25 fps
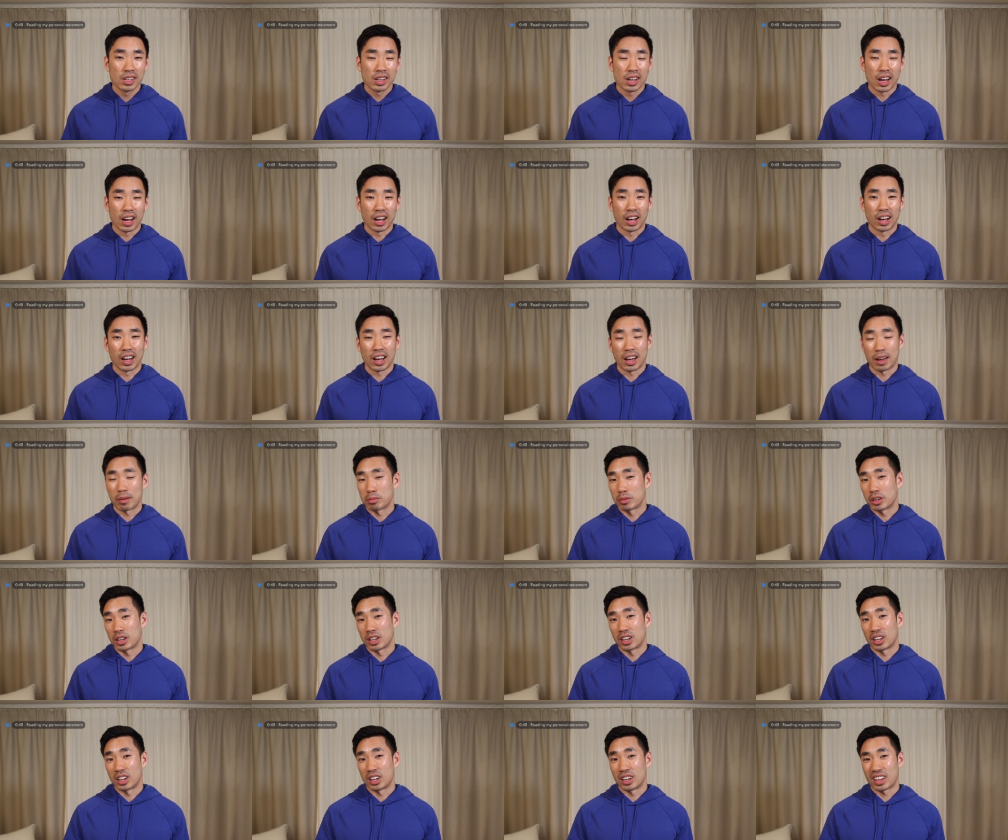Uh, I'm
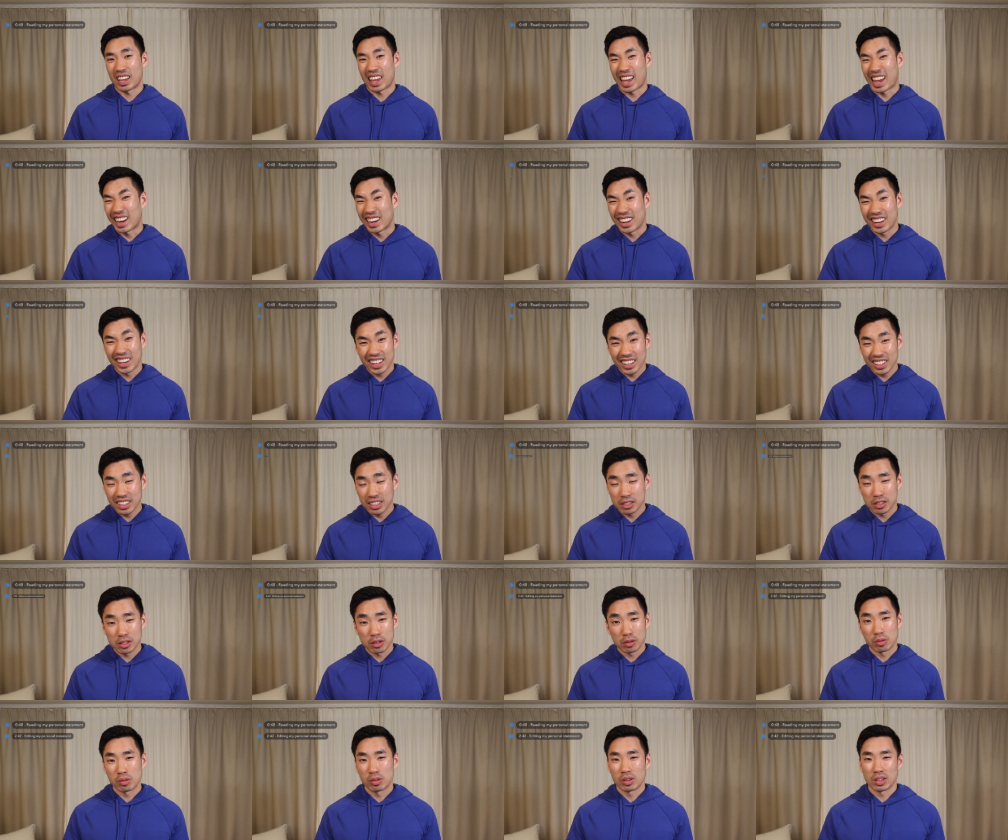gonna edit it,
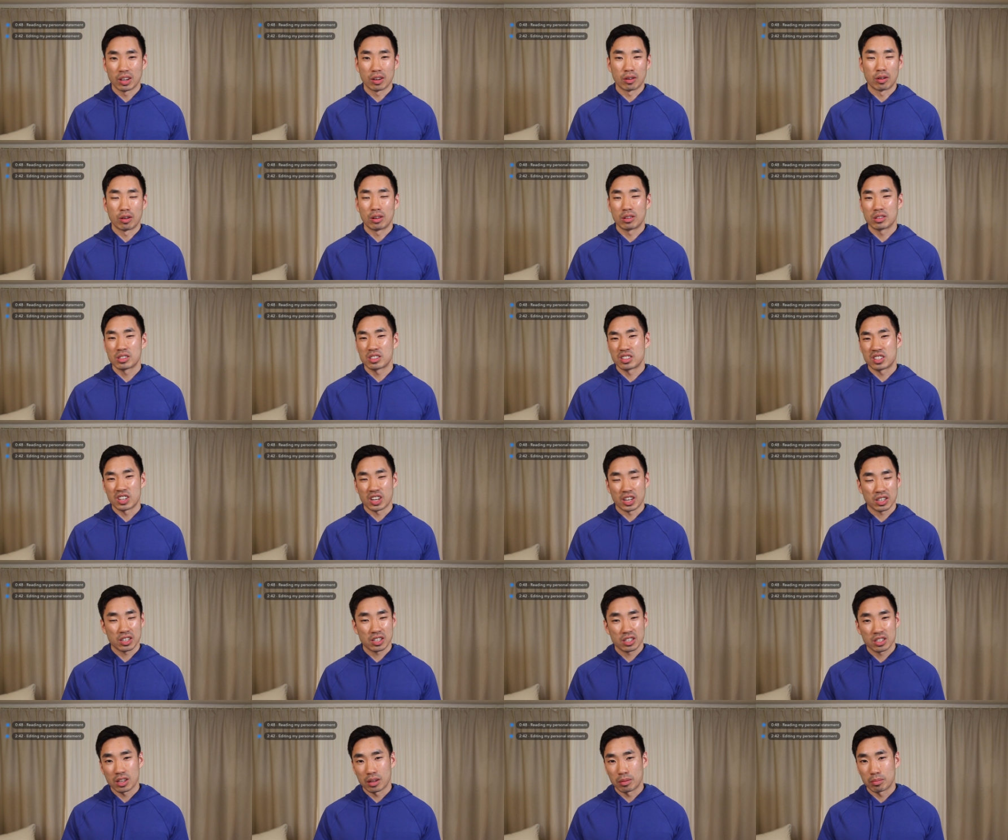so you know I'll
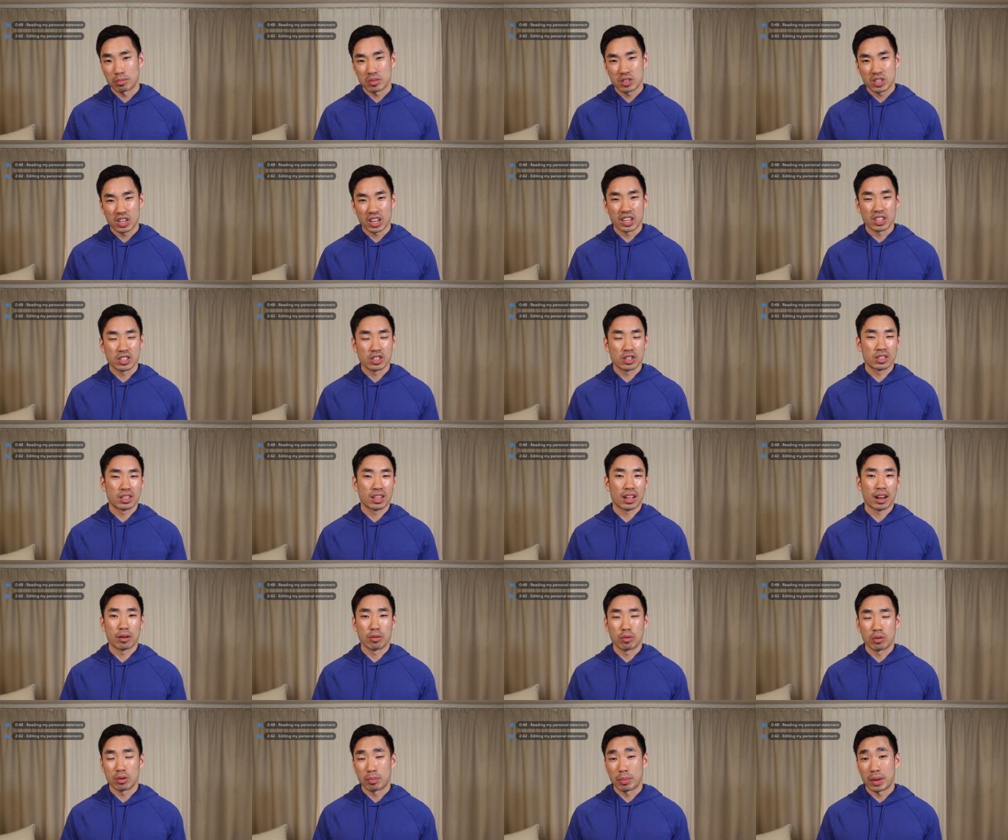suggest some changes that
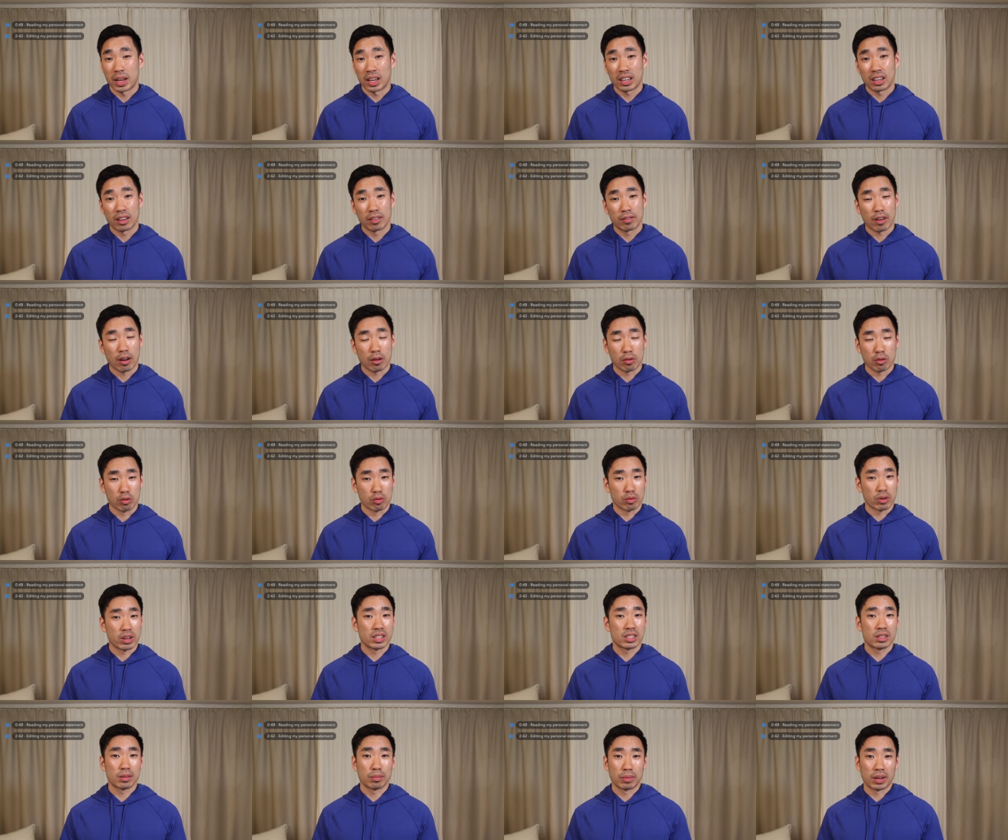I would make if I were
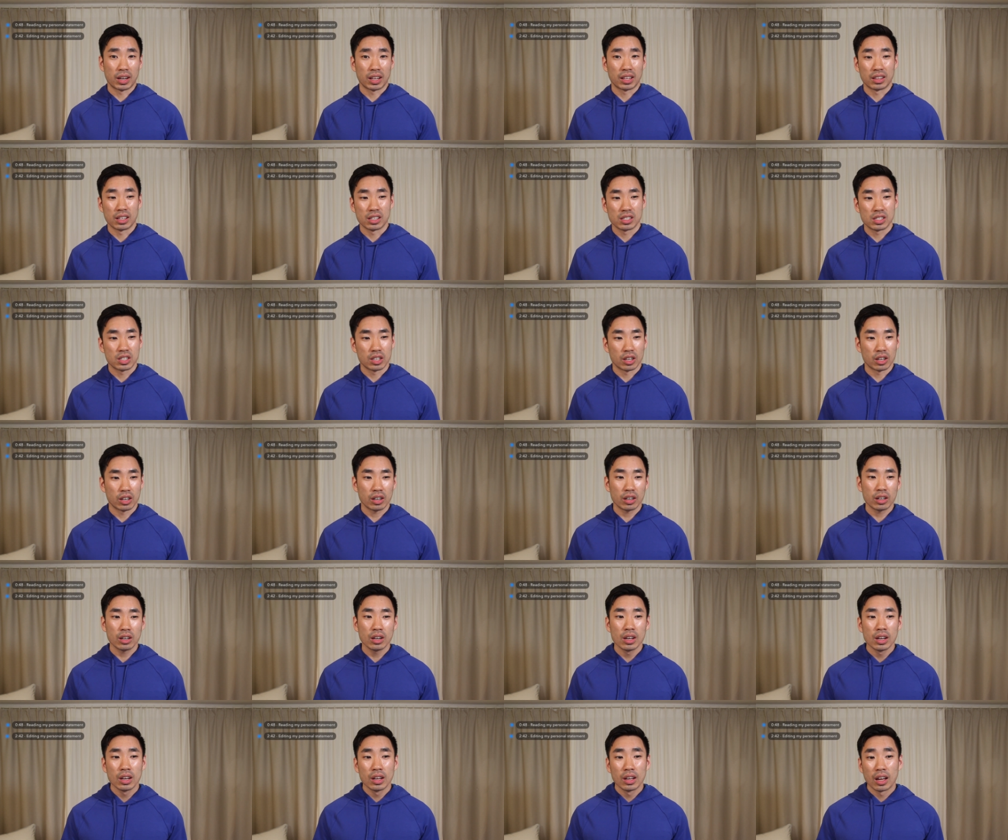resubmitting this
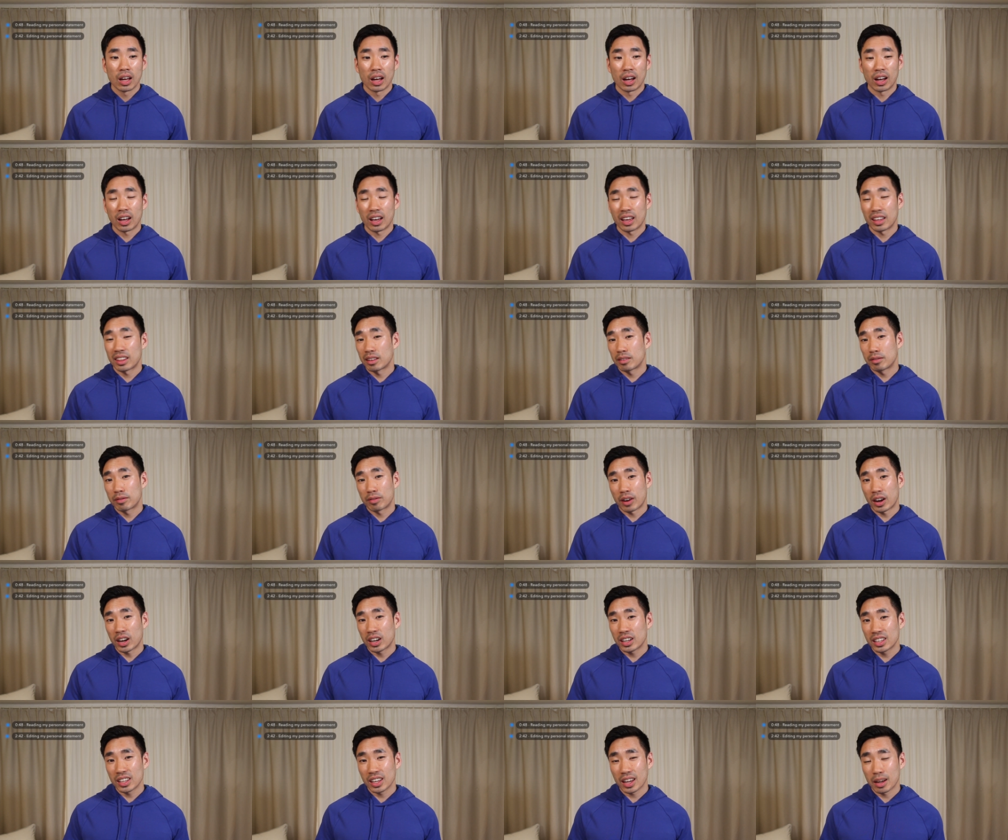year, uh, and then
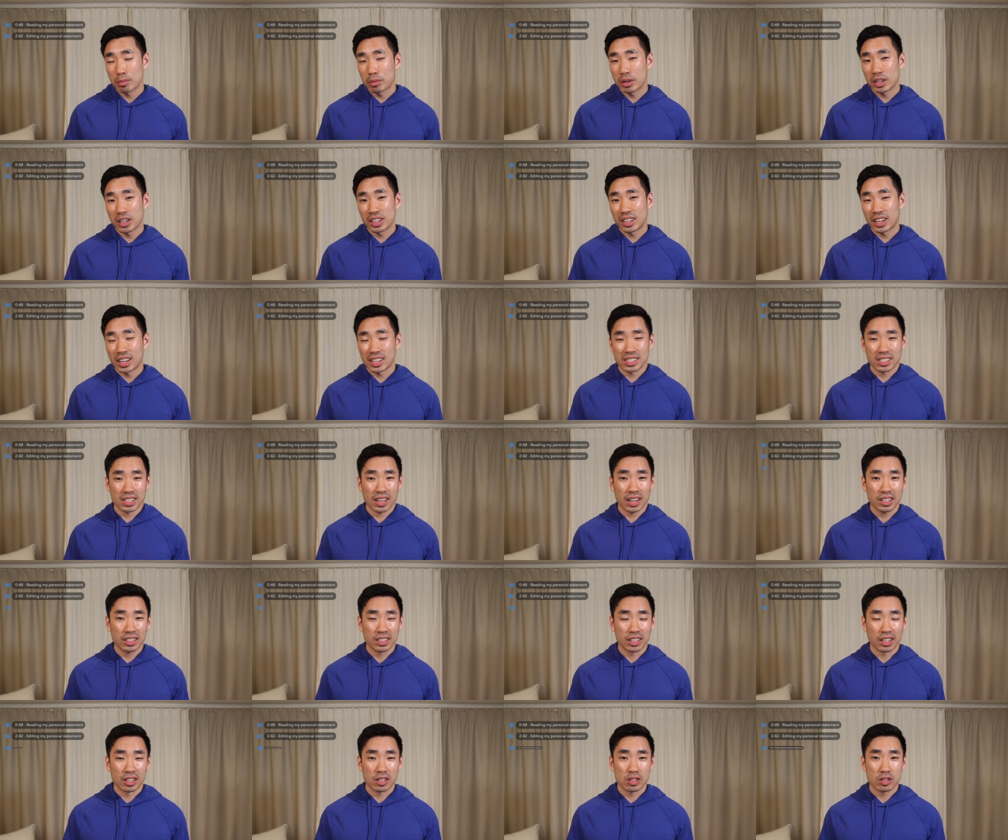finally I'm gonna
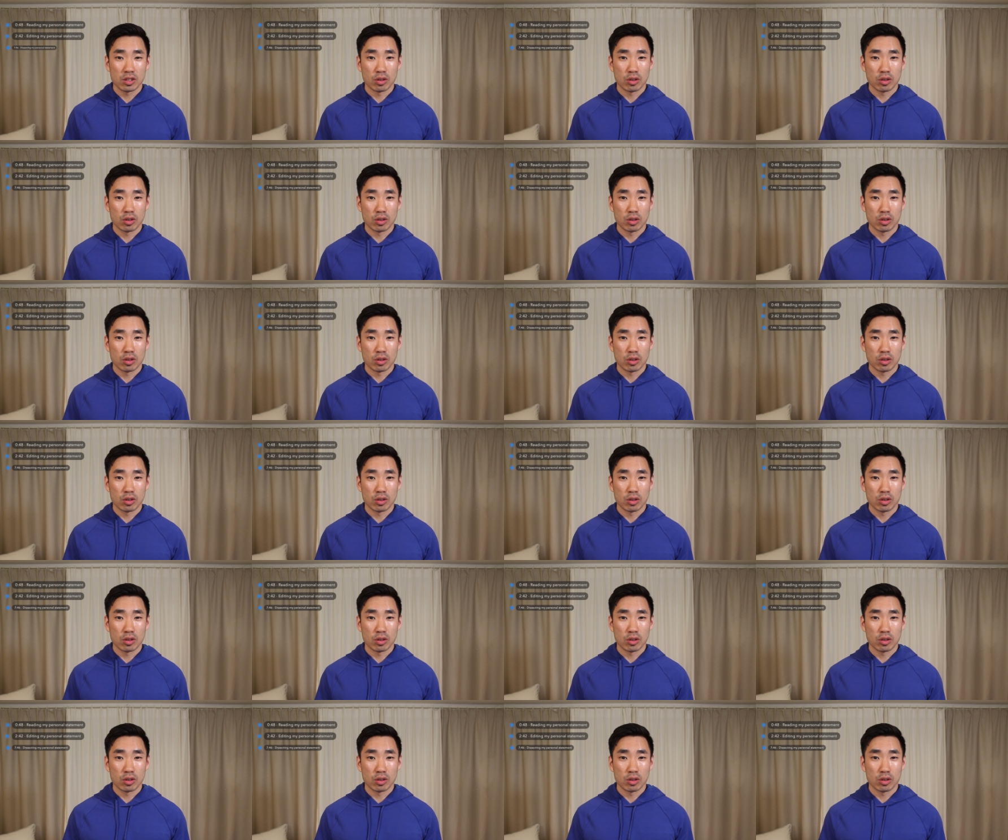dissect it.